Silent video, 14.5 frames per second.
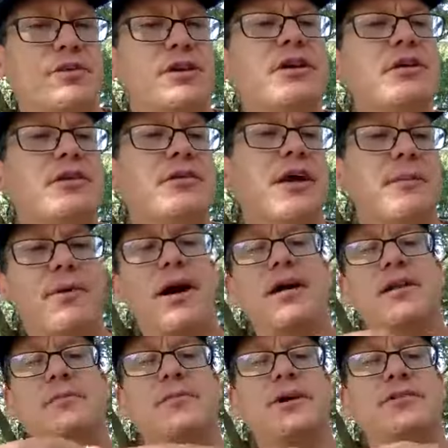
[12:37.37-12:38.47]
kill that
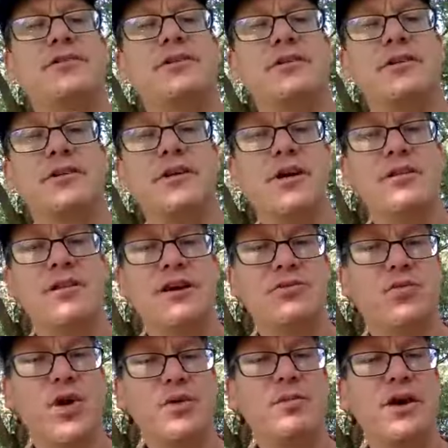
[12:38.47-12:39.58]
pollen basically. That's
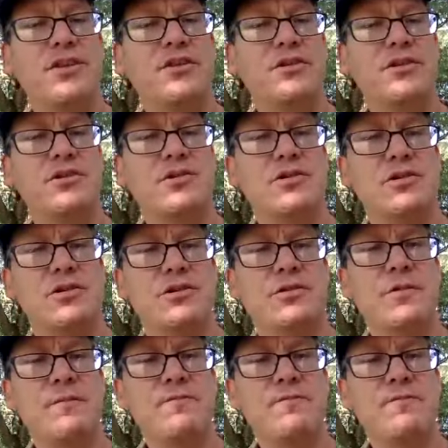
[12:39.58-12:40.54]
one method that you can do.